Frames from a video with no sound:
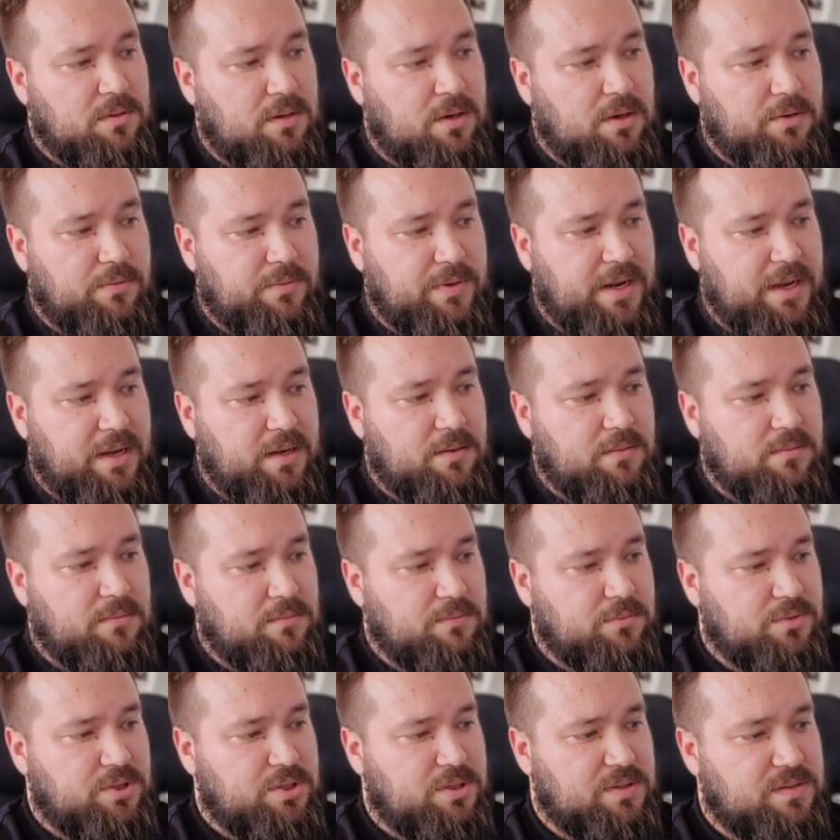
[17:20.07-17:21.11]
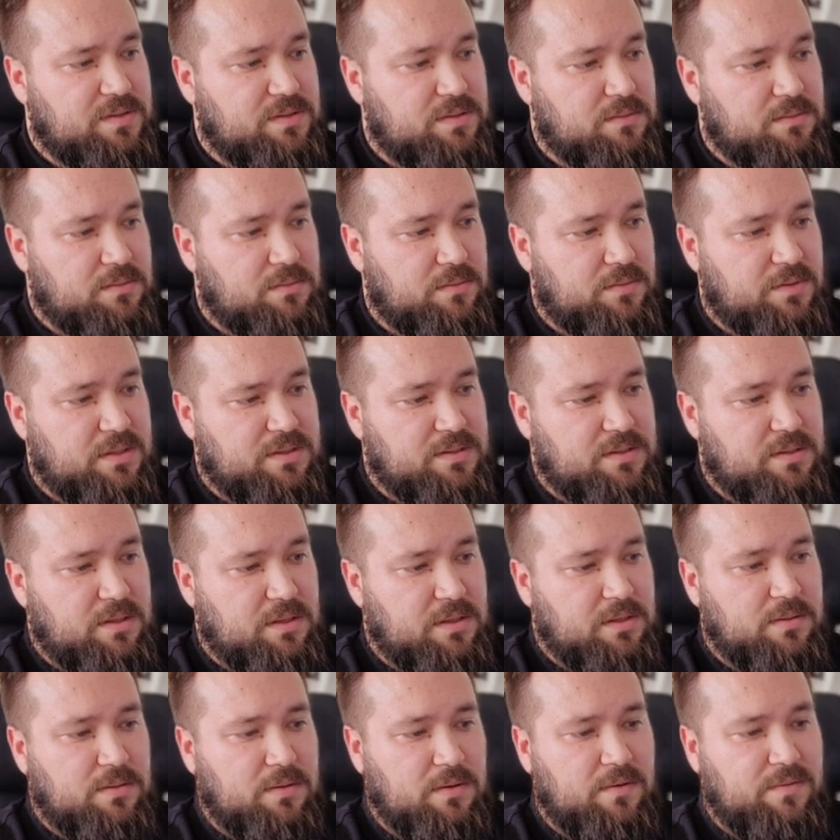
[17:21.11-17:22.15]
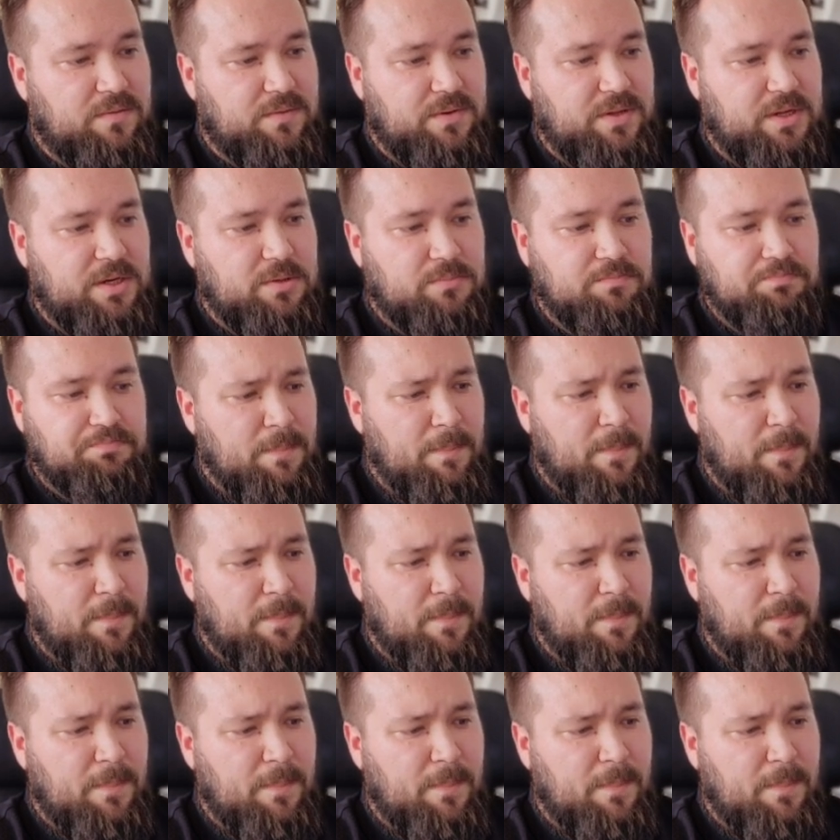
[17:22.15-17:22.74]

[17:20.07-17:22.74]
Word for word: array, which is this thing over there,